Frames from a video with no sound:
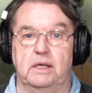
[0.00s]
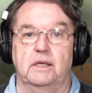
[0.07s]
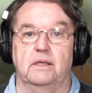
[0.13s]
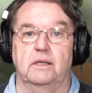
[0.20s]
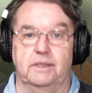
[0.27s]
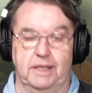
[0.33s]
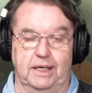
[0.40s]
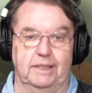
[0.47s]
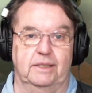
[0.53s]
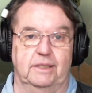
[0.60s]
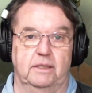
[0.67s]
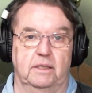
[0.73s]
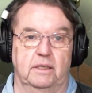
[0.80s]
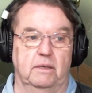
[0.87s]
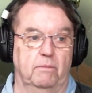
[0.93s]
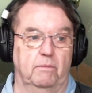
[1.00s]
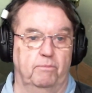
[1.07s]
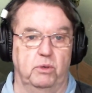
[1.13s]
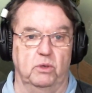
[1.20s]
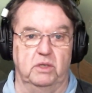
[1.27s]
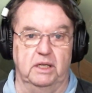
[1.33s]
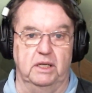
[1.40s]
just
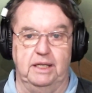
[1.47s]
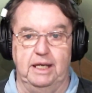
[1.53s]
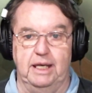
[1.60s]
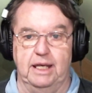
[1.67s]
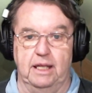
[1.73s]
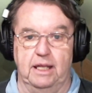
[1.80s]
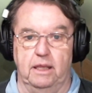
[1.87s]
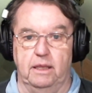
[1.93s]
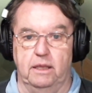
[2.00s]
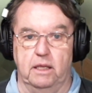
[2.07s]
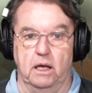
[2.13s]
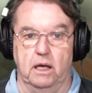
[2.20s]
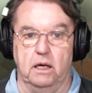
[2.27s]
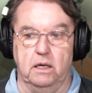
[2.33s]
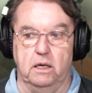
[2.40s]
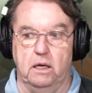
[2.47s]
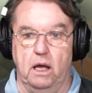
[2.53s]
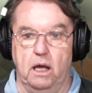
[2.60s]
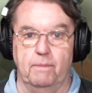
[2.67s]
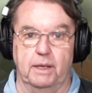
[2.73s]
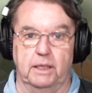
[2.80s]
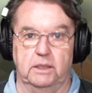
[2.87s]
put it in the
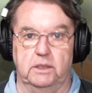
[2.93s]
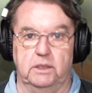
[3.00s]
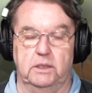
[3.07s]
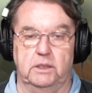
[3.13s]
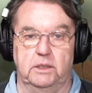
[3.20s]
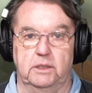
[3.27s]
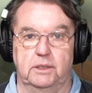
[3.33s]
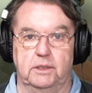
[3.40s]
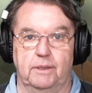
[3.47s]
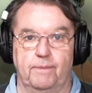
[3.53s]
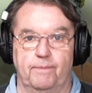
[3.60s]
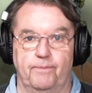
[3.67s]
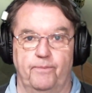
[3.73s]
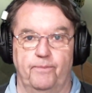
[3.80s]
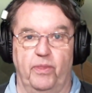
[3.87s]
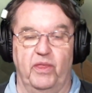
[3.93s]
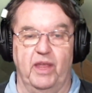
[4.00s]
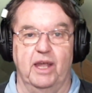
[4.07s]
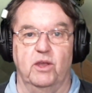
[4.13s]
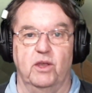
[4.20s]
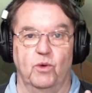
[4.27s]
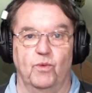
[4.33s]
comments.
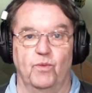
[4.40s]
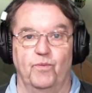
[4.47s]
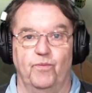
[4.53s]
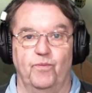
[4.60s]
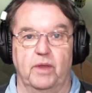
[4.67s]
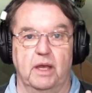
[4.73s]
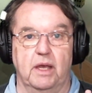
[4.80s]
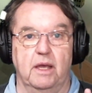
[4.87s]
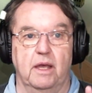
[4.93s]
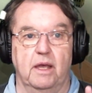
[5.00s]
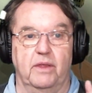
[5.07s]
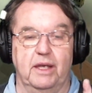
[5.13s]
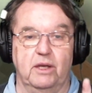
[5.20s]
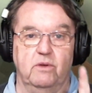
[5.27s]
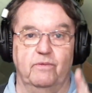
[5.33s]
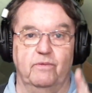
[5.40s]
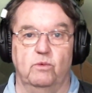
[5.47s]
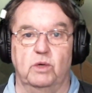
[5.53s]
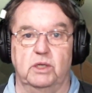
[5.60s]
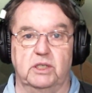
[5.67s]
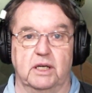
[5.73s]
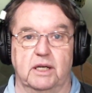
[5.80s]
Thank you. Thank you for
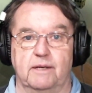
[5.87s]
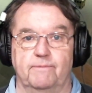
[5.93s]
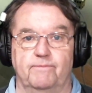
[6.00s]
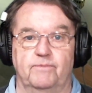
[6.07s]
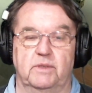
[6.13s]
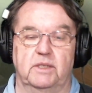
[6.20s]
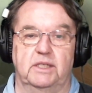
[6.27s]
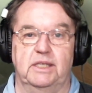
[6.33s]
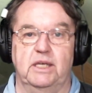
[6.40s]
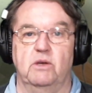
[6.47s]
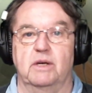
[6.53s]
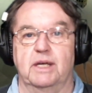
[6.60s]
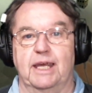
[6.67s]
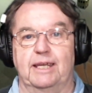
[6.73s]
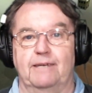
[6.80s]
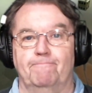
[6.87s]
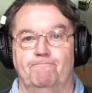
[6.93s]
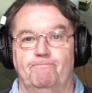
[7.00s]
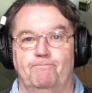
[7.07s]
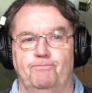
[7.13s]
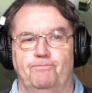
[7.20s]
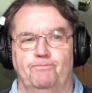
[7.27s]
watching. See you again,
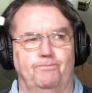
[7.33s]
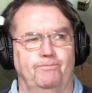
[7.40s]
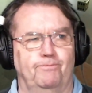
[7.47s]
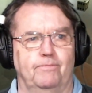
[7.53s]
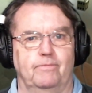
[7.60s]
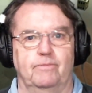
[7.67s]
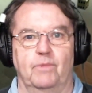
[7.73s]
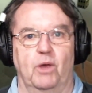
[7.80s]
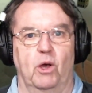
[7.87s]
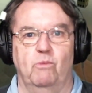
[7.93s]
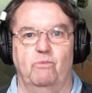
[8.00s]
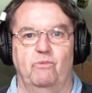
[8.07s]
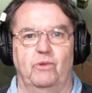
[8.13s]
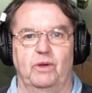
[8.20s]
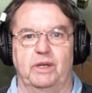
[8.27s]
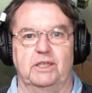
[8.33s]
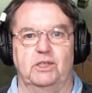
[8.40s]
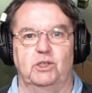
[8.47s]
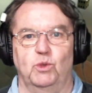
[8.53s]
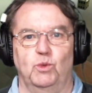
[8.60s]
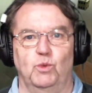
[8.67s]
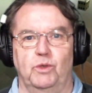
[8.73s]
hopefully
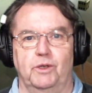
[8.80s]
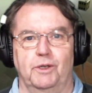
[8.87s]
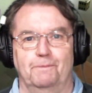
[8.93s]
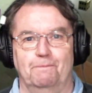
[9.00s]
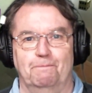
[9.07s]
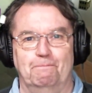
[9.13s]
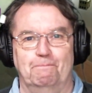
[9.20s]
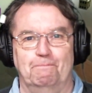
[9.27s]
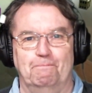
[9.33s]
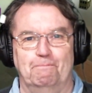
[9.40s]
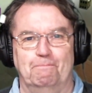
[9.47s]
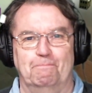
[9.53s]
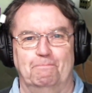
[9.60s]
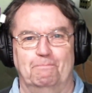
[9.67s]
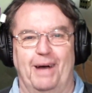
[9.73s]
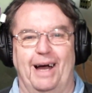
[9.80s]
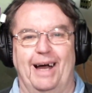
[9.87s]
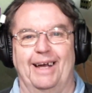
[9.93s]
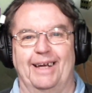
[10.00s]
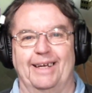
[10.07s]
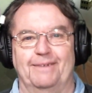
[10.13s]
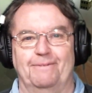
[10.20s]
soon. Bye.